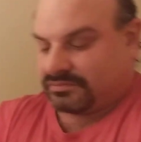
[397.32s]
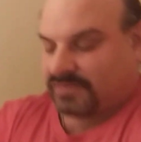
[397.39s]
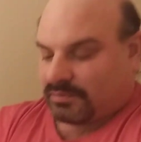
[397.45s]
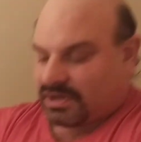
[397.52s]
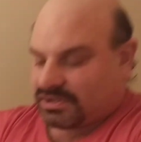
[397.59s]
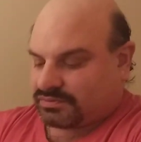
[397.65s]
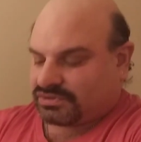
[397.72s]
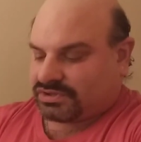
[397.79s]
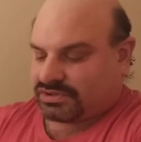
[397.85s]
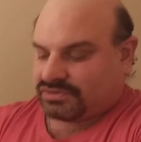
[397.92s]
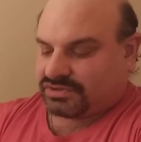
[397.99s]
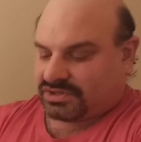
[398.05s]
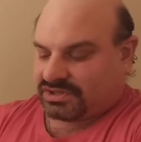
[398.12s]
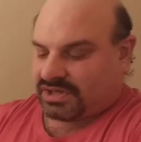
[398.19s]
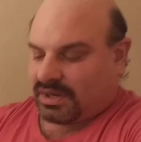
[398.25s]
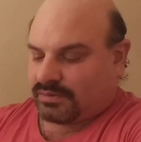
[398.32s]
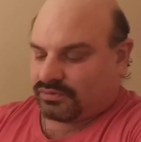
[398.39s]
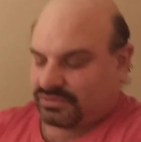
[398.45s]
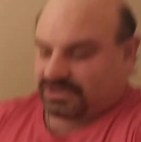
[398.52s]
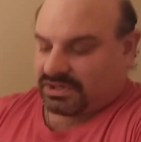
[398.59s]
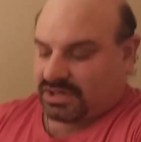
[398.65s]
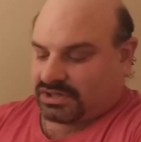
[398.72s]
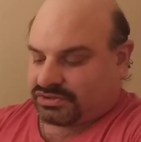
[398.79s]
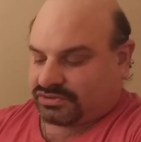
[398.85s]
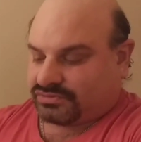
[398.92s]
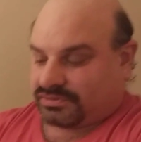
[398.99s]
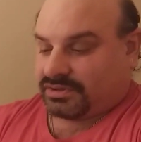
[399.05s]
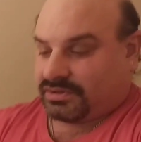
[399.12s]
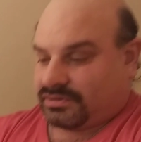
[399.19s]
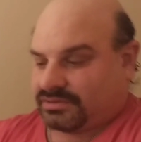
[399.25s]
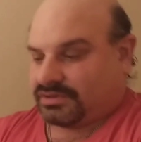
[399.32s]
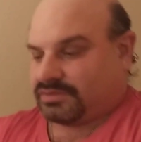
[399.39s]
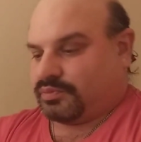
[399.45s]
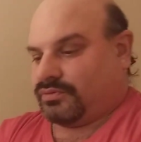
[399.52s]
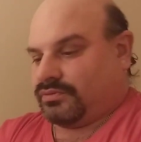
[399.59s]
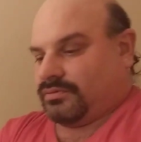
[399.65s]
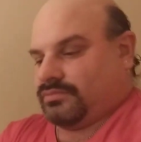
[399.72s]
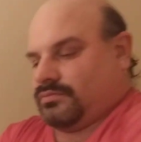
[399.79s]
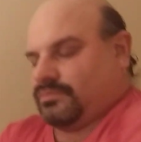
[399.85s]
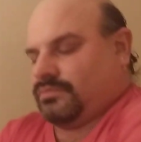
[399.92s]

Might as well just use the table as the ashtray here at this point.